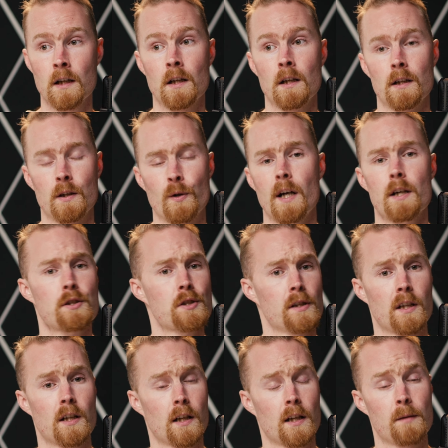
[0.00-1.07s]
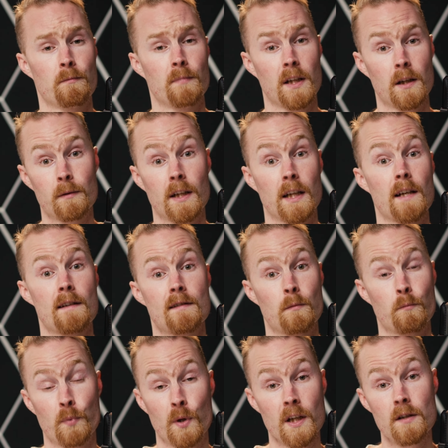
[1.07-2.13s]
you're actually going to be able to get some
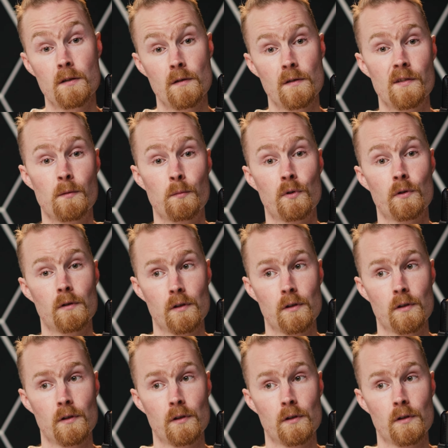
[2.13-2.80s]
pretty usable